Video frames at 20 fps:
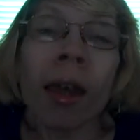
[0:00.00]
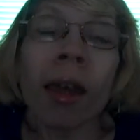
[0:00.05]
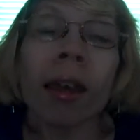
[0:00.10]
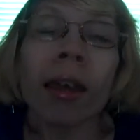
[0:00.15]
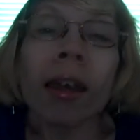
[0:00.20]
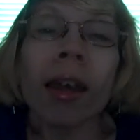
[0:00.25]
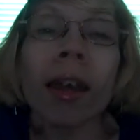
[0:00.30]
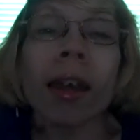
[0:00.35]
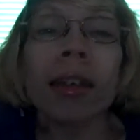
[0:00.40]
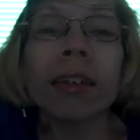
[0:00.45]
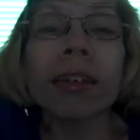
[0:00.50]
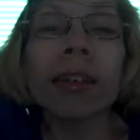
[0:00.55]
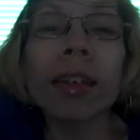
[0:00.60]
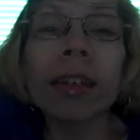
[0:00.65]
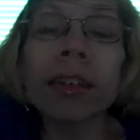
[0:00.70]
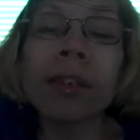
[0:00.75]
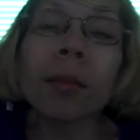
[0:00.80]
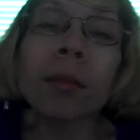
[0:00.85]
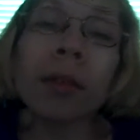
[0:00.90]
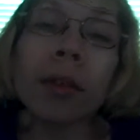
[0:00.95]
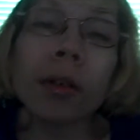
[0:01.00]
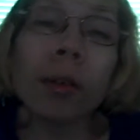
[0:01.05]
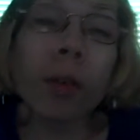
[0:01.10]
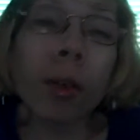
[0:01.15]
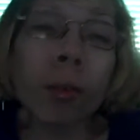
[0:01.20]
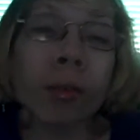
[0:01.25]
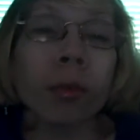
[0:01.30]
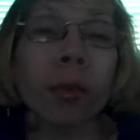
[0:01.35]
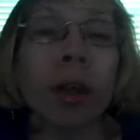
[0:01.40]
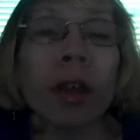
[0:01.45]
Hey guys, it's the
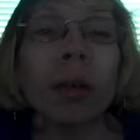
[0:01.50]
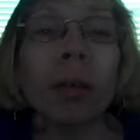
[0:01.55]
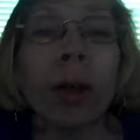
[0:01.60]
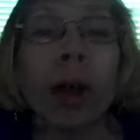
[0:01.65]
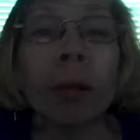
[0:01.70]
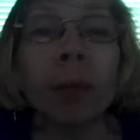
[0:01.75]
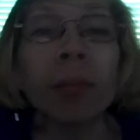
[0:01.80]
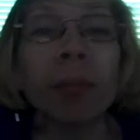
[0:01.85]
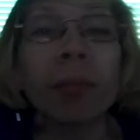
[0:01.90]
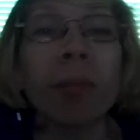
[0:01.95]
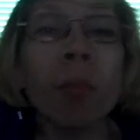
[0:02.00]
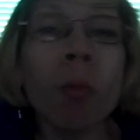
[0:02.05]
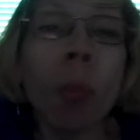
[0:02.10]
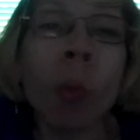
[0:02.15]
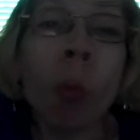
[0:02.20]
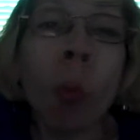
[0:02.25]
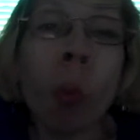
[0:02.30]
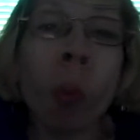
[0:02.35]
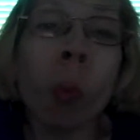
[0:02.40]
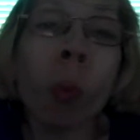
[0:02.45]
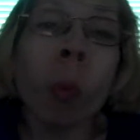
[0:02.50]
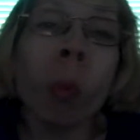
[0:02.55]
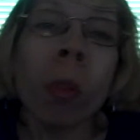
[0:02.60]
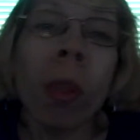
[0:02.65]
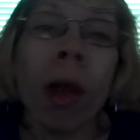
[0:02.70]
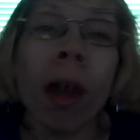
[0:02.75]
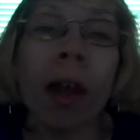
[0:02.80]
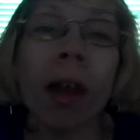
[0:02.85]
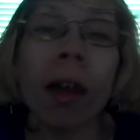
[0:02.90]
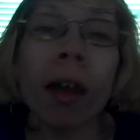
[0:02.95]
Bookworm21.
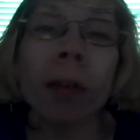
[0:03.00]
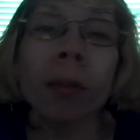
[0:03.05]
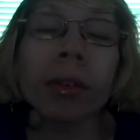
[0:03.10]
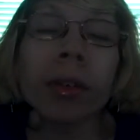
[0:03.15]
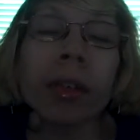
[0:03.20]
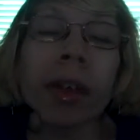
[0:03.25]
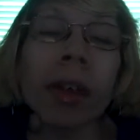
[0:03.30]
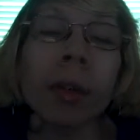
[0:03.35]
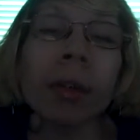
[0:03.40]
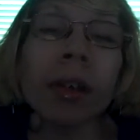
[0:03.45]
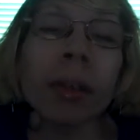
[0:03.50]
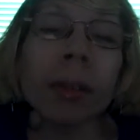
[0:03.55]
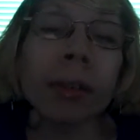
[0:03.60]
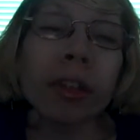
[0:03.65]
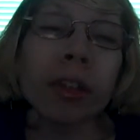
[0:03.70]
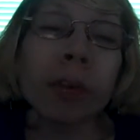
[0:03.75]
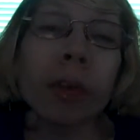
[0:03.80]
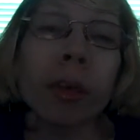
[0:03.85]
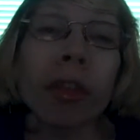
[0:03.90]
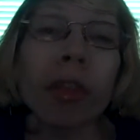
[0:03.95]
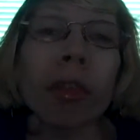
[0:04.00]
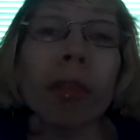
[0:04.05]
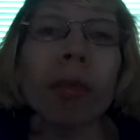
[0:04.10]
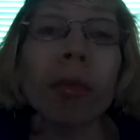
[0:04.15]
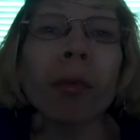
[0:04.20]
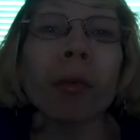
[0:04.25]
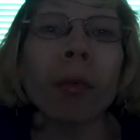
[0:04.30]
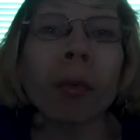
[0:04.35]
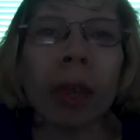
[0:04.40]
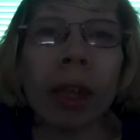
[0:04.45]
Today we're going to be doing
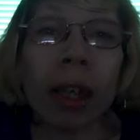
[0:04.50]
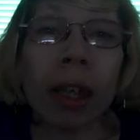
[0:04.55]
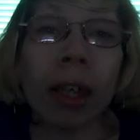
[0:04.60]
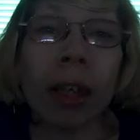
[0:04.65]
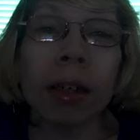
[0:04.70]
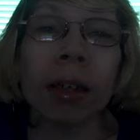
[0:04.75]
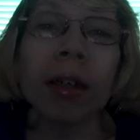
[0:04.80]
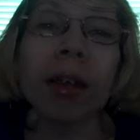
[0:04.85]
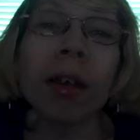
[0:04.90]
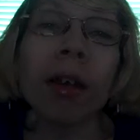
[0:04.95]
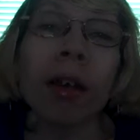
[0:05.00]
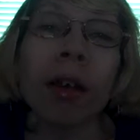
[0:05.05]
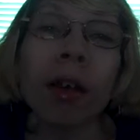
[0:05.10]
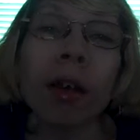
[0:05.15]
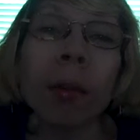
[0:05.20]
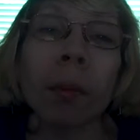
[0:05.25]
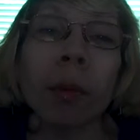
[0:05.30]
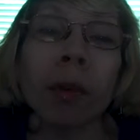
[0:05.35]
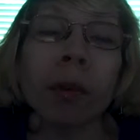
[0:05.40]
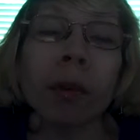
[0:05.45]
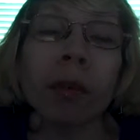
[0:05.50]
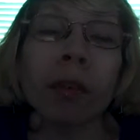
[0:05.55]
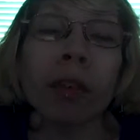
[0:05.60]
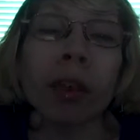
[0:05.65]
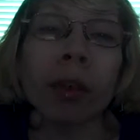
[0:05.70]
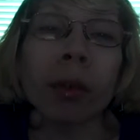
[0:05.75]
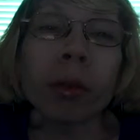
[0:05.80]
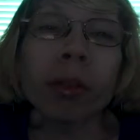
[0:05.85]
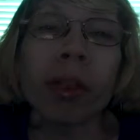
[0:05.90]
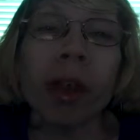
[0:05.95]
3 book
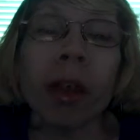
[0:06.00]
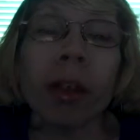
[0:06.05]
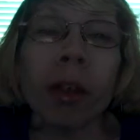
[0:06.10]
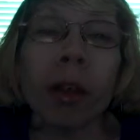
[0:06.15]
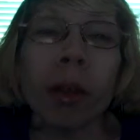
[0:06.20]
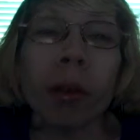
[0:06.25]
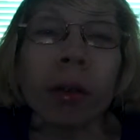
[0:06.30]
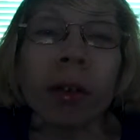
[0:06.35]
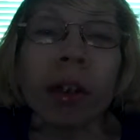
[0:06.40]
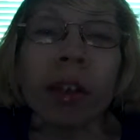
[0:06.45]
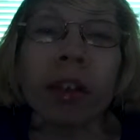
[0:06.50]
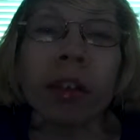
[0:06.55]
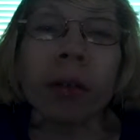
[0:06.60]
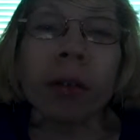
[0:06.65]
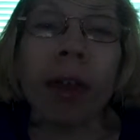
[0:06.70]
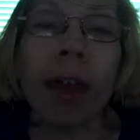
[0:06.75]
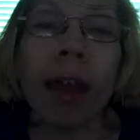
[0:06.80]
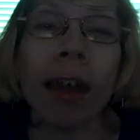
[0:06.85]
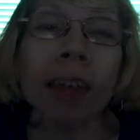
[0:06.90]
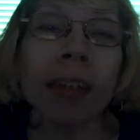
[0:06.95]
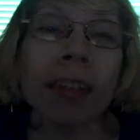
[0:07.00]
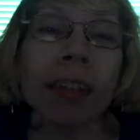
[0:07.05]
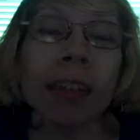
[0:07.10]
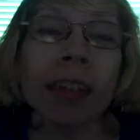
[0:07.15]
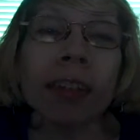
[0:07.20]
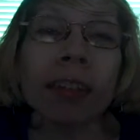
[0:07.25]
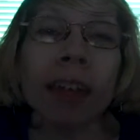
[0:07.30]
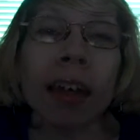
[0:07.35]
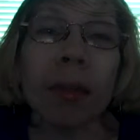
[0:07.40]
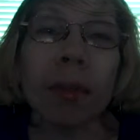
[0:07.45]
reviews. I know, can you handle the
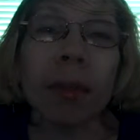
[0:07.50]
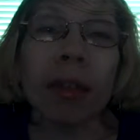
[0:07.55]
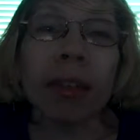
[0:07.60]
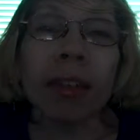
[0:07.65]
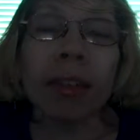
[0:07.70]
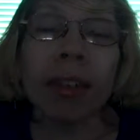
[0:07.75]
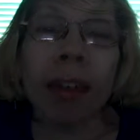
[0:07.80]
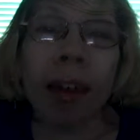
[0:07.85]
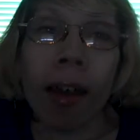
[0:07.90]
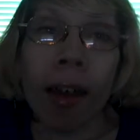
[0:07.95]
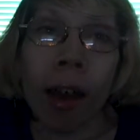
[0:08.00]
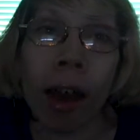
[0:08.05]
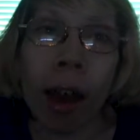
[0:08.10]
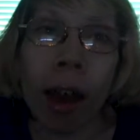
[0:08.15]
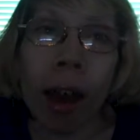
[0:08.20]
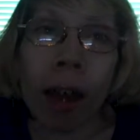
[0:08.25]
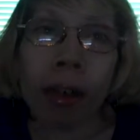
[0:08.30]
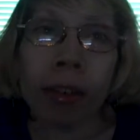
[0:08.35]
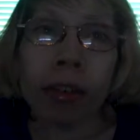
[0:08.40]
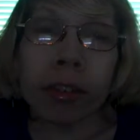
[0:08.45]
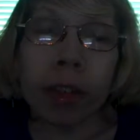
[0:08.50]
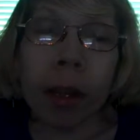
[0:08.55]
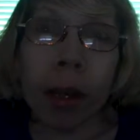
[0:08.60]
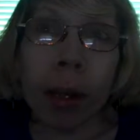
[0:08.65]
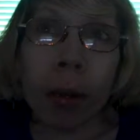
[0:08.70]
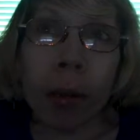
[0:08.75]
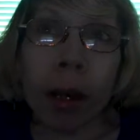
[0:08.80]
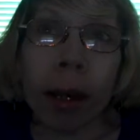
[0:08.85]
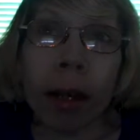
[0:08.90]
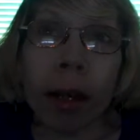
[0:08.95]
excitement?
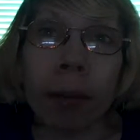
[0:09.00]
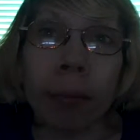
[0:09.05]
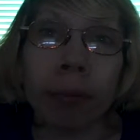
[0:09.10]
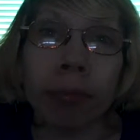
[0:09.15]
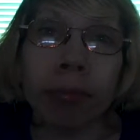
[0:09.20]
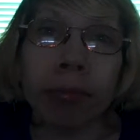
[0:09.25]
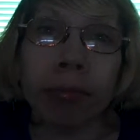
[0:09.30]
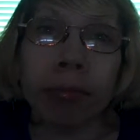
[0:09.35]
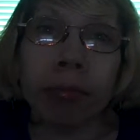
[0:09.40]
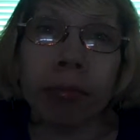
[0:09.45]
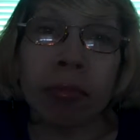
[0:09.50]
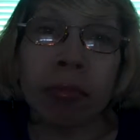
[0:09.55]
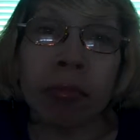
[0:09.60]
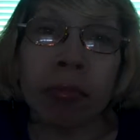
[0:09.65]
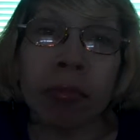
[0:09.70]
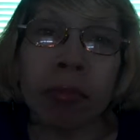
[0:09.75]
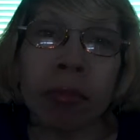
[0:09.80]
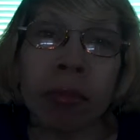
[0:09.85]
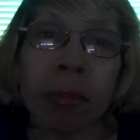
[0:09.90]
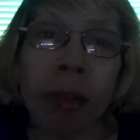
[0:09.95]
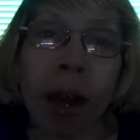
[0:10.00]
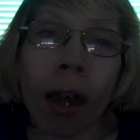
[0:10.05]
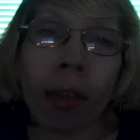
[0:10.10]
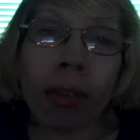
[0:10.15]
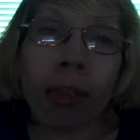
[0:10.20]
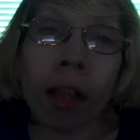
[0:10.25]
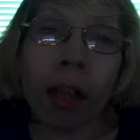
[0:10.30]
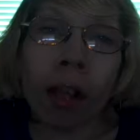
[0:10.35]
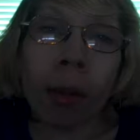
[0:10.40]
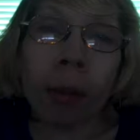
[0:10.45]
So, I
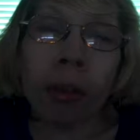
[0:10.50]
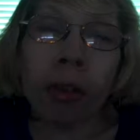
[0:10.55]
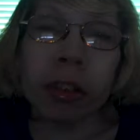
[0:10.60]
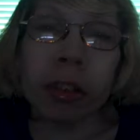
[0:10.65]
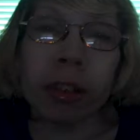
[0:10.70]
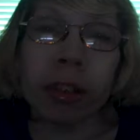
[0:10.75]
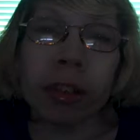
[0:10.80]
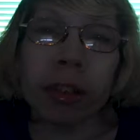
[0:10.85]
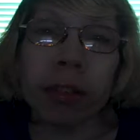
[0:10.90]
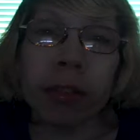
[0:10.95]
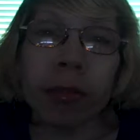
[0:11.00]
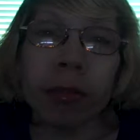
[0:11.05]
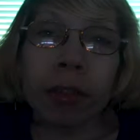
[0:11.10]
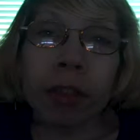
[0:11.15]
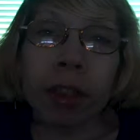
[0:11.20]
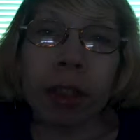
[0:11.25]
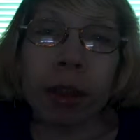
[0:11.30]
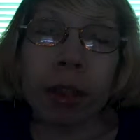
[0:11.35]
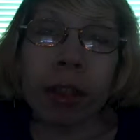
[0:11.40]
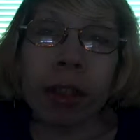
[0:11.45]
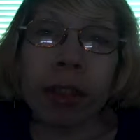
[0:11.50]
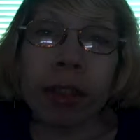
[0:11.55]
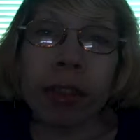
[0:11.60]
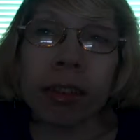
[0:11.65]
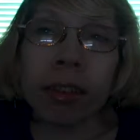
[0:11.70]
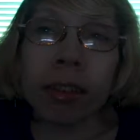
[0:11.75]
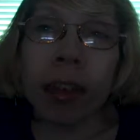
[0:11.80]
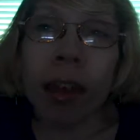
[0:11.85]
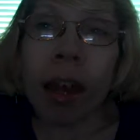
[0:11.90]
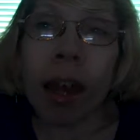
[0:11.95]
thought I would just do
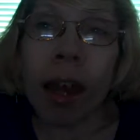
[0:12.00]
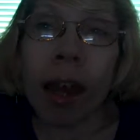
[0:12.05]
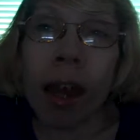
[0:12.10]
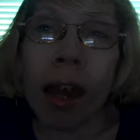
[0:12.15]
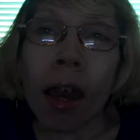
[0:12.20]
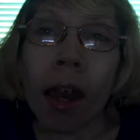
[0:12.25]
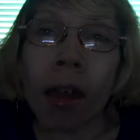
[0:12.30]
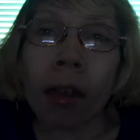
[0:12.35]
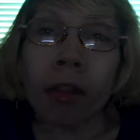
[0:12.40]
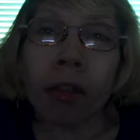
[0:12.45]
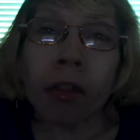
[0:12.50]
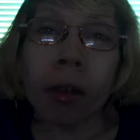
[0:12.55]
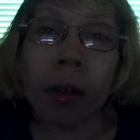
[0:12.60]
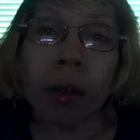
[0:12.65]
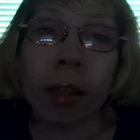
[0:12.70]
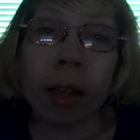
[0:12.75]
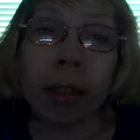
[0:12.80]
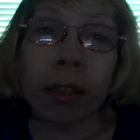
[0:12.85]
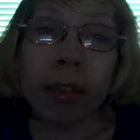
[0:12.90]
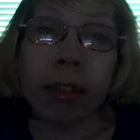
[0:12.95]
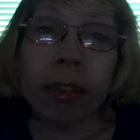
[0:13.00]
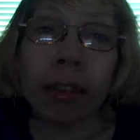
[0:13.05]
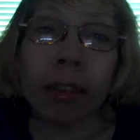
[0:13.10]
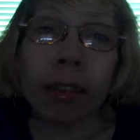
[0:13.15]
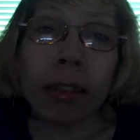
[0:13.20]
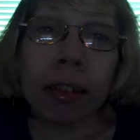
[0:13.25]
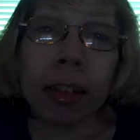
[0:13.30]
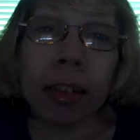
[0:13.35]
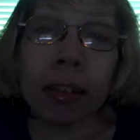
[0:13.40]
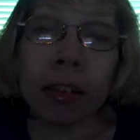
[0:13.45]
this. So
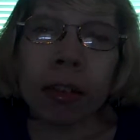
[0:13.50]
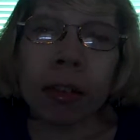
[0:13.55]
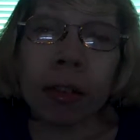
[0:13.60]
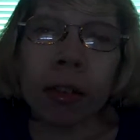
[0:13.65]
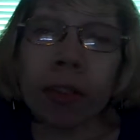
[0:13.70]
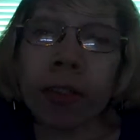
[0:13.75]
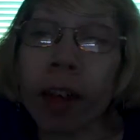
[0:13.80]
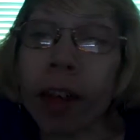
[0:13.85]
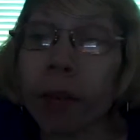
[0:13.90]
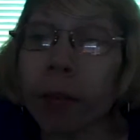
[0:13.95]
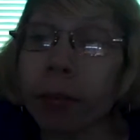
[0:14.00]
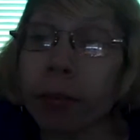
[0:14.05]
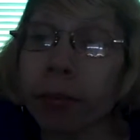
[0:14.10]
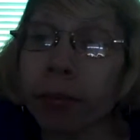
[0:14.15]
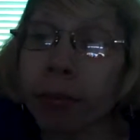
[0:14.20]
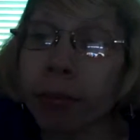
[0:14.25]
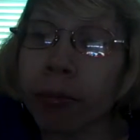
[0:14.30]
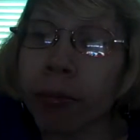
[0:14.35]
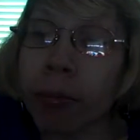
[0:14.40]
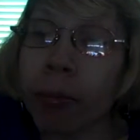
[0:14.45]
let's get to the fun.